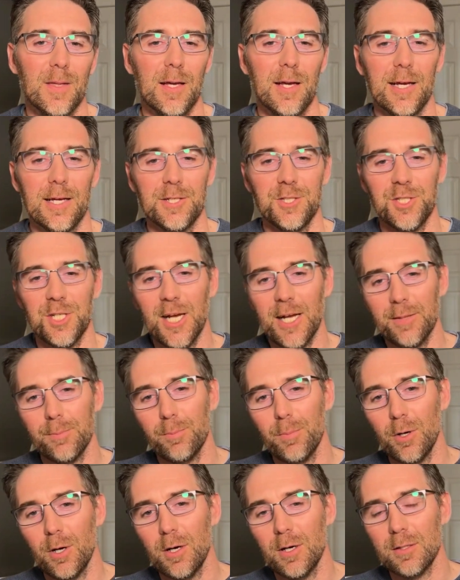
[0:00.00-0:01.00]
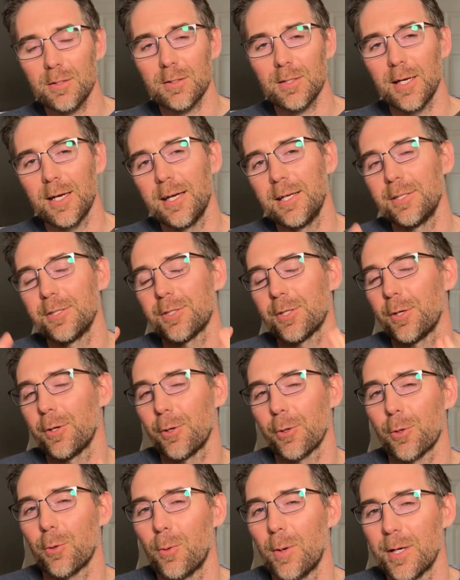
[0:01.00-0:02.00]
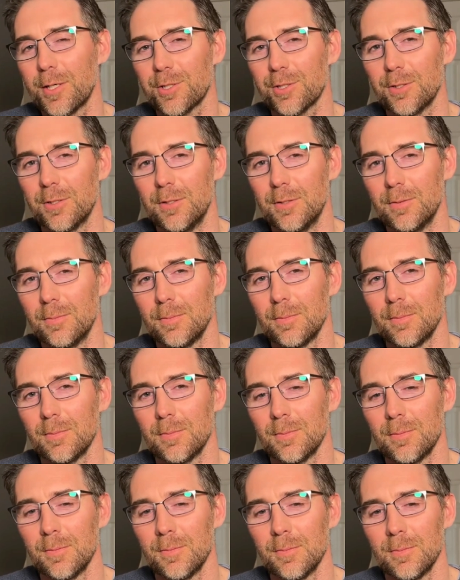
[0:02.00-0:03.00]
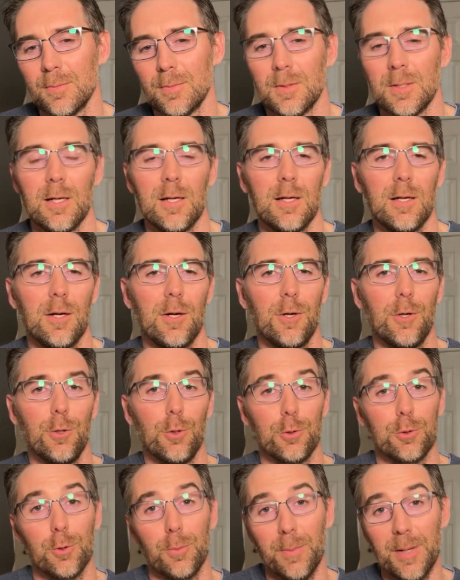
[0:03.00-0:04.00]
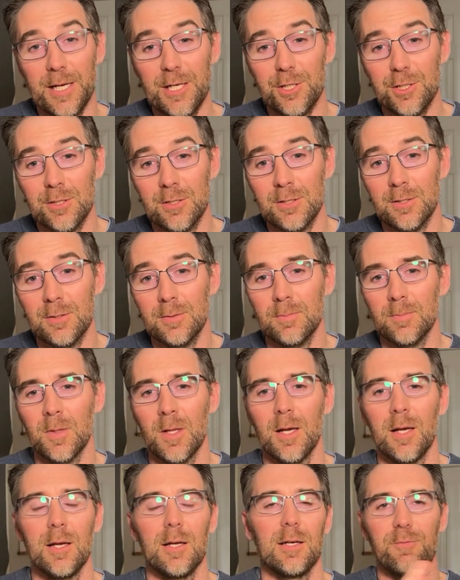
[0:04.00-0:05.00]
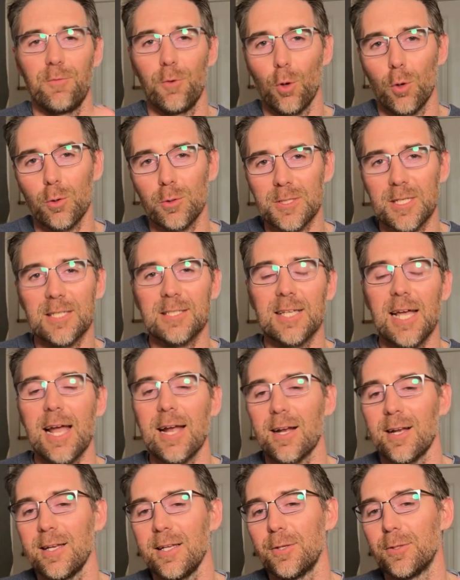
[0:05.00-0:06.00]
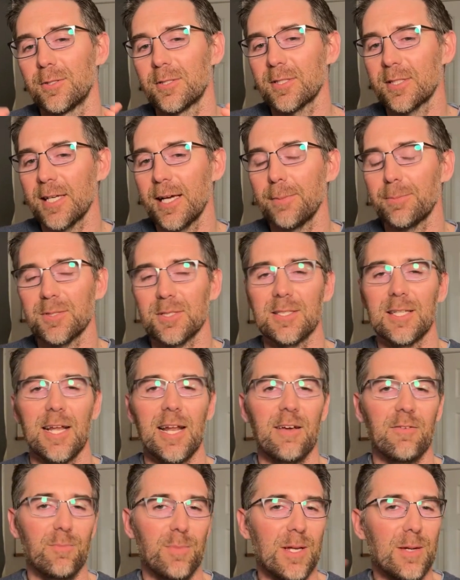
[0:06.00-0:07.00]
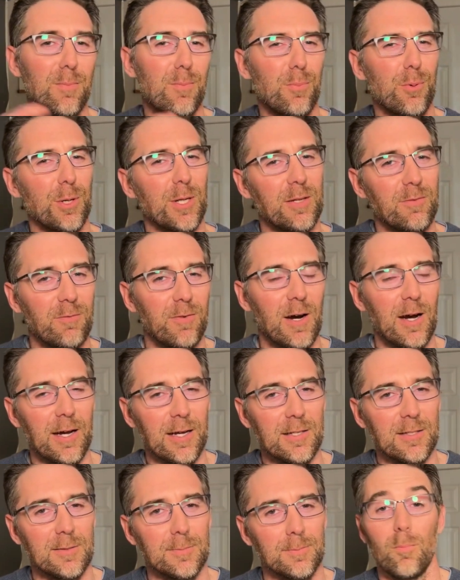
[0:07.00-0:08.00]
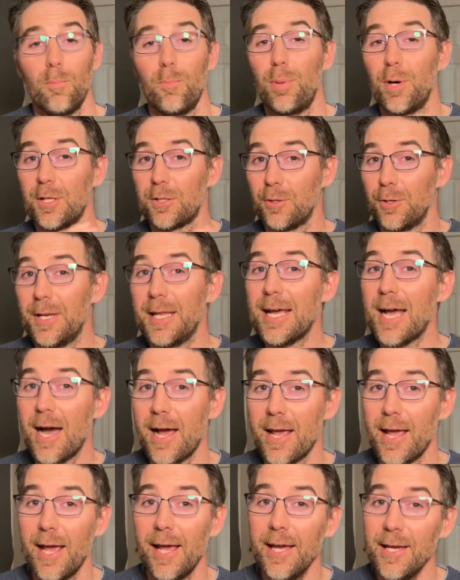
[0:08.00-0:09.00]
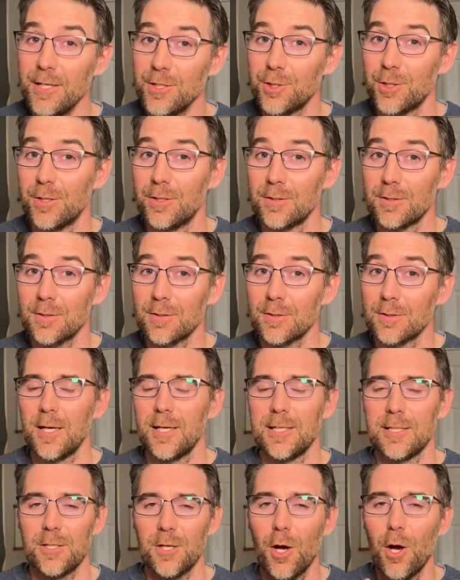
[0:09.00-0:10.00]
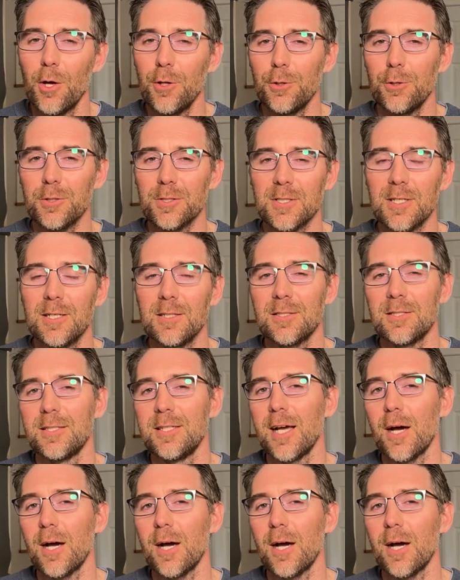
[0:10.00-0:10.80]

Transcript: A chatbot answers a question. An automation follows exactly the steps that have been predefined. But an AI agent, it understands the